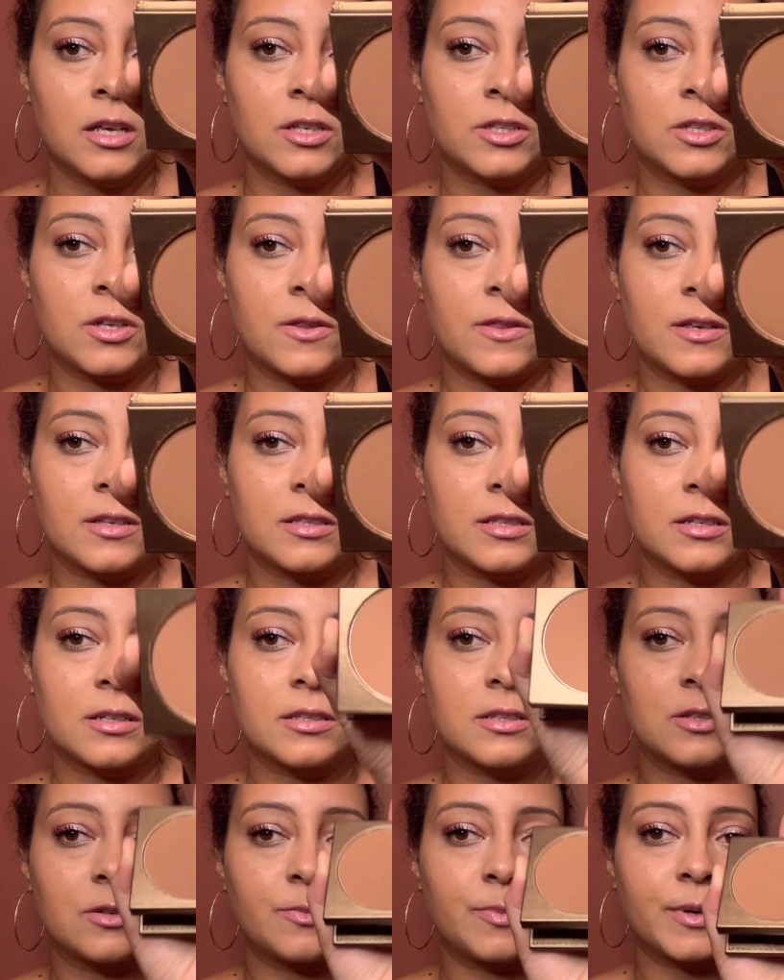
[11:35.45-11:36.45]
So this
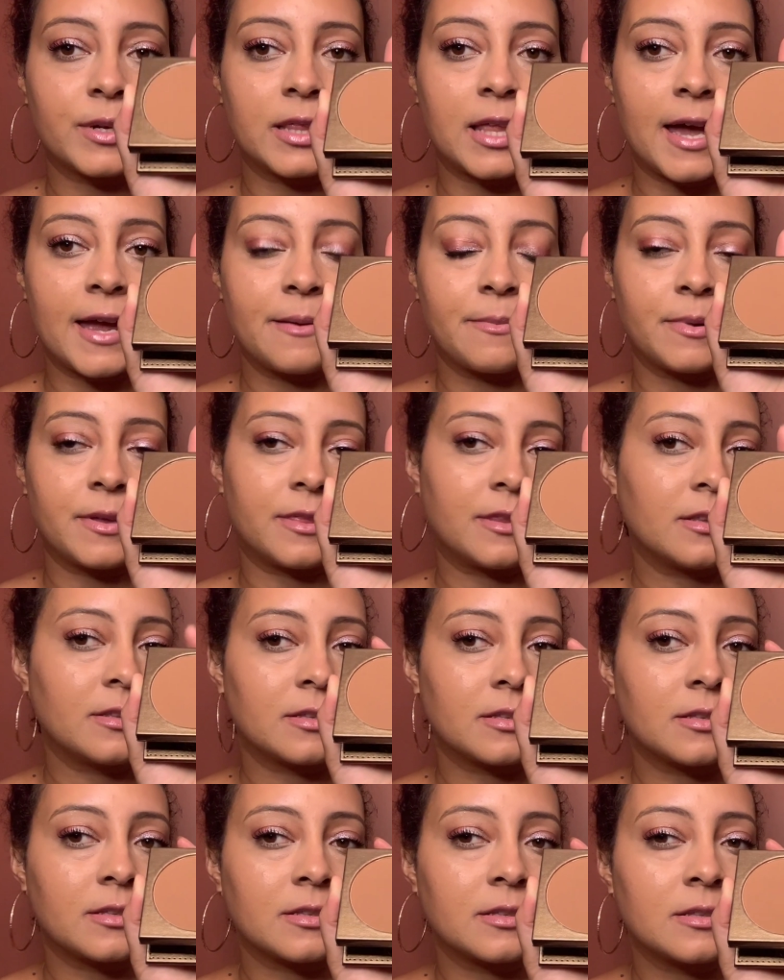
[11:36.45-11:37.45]
looks super light, but
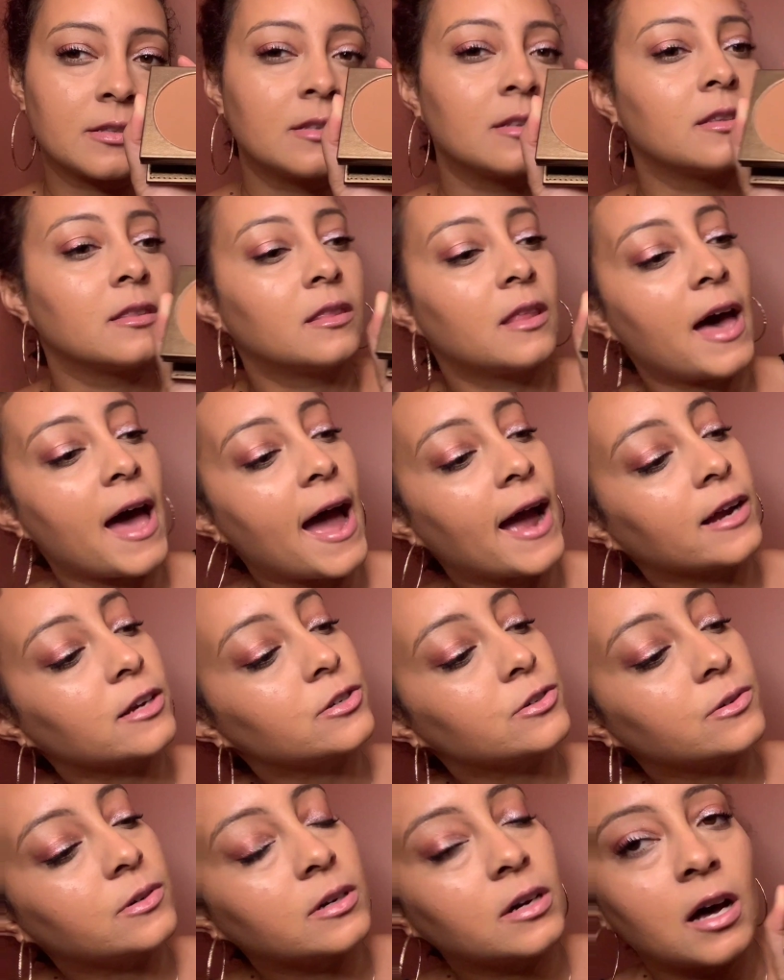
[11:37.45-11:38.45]
this is the
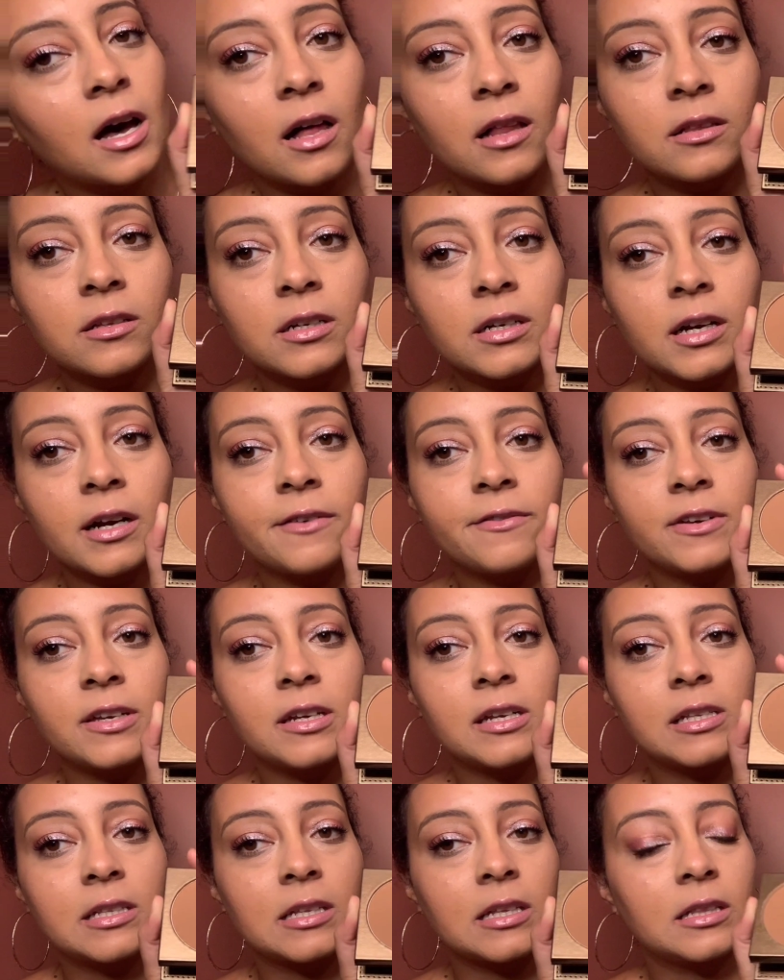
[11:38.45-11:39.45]
actual color of
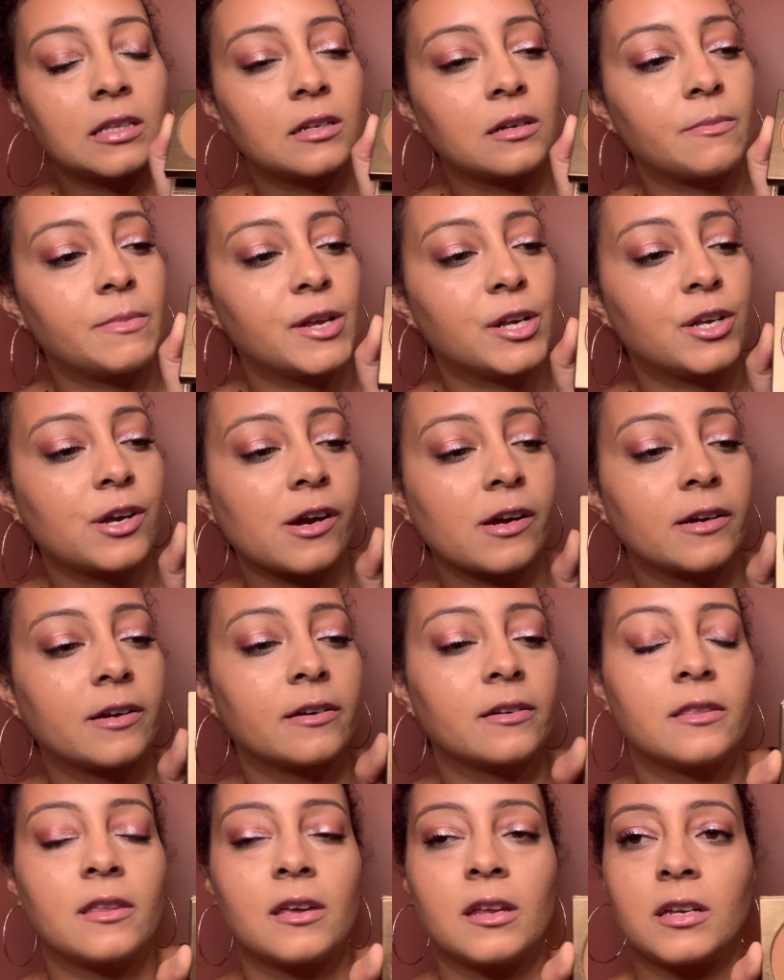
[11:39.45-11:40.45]
it. It's a little bit
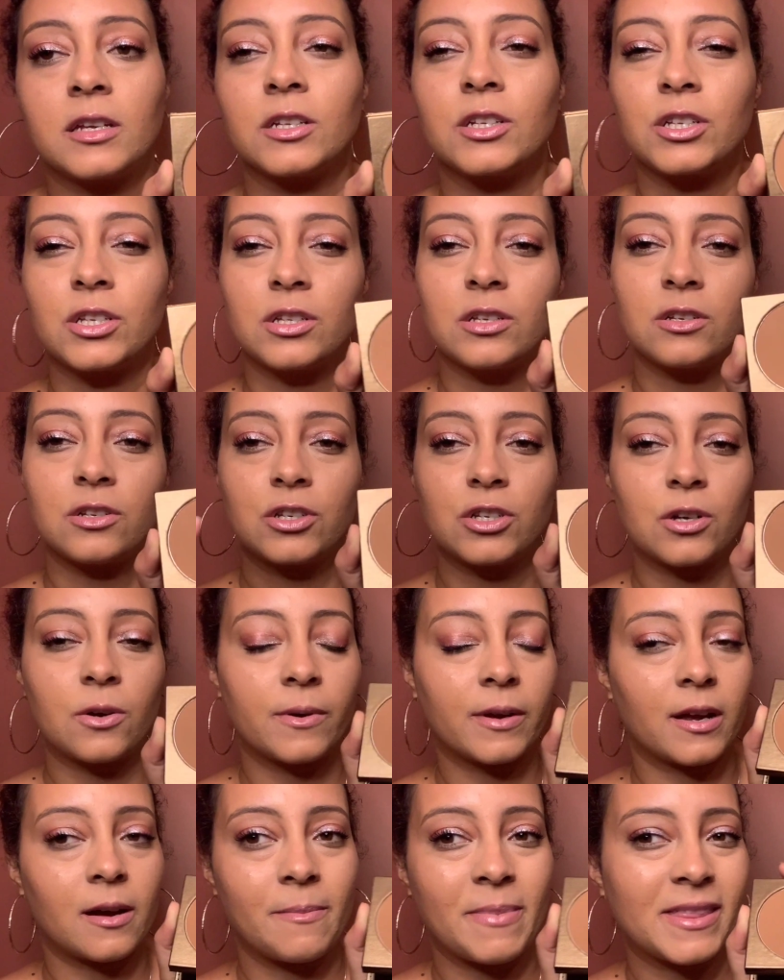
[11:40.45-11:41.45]
darker than it's
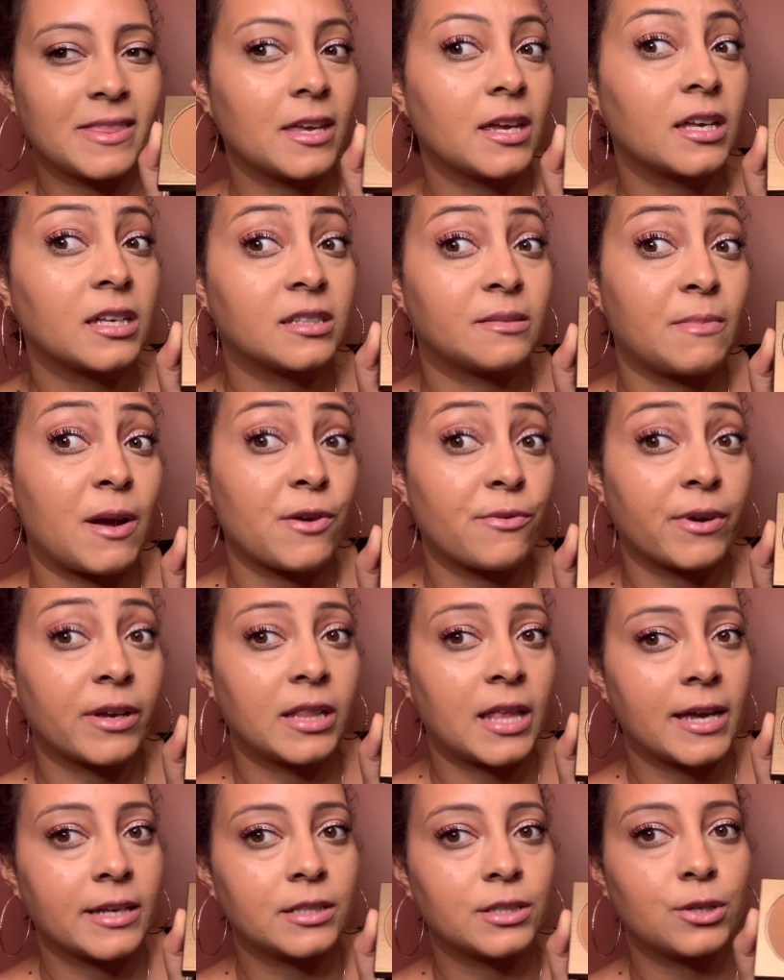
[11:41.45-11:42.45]
showing up, I think, because my ring
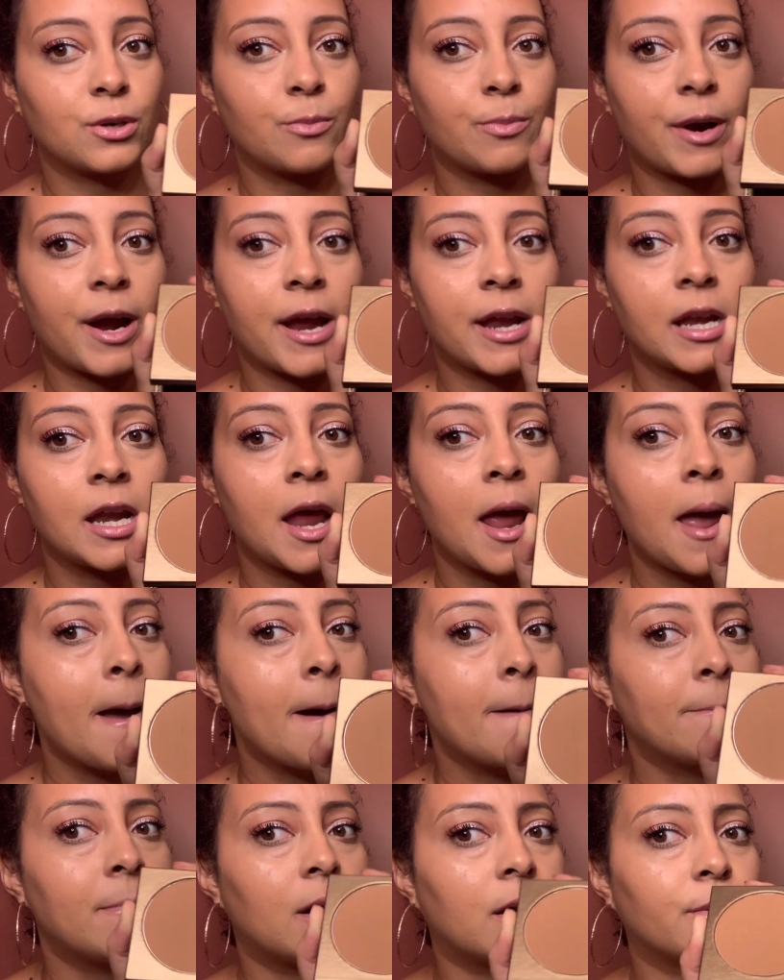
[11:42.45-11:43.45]
light's so bright.
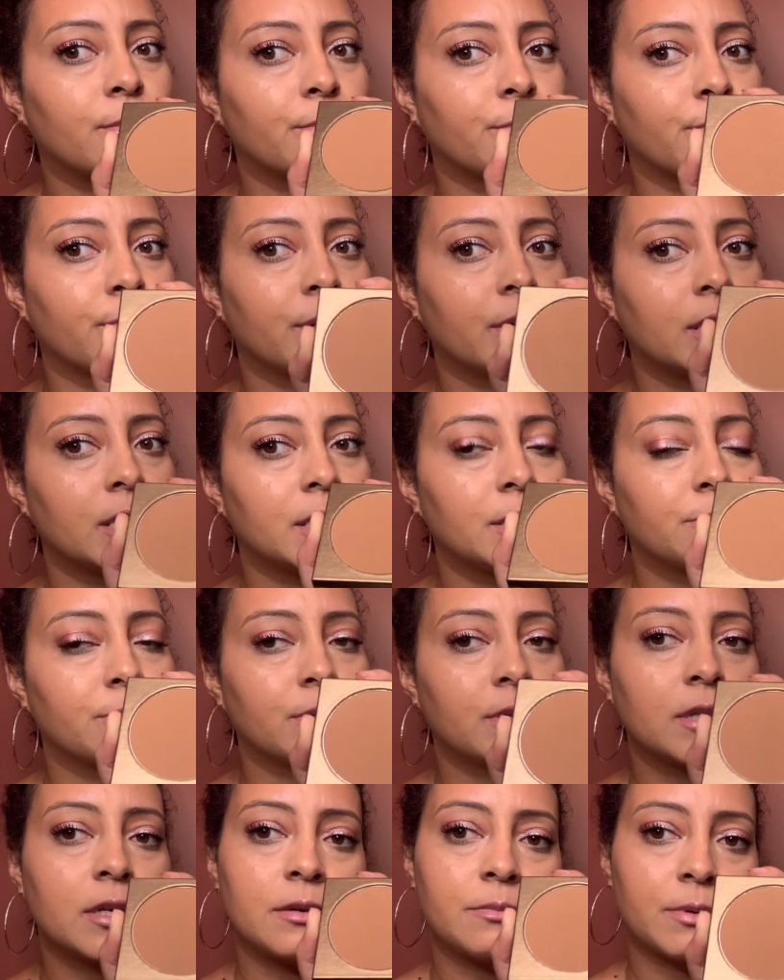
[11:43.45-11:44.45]
But really,
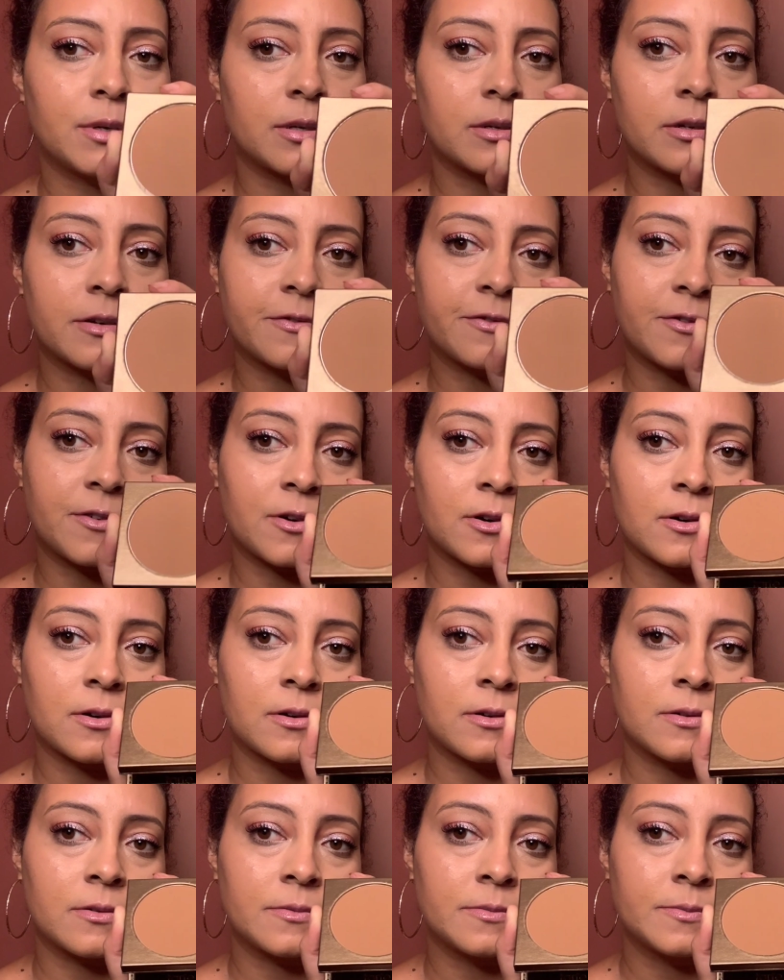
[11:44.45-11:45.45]
really
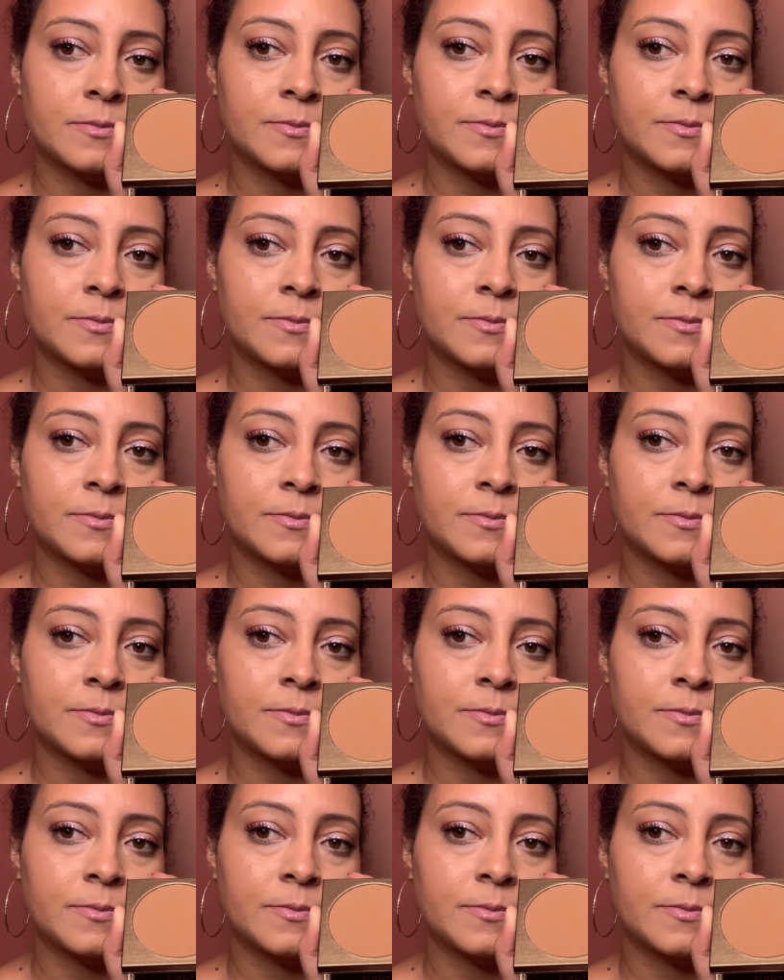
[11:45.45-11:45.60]
beautiful.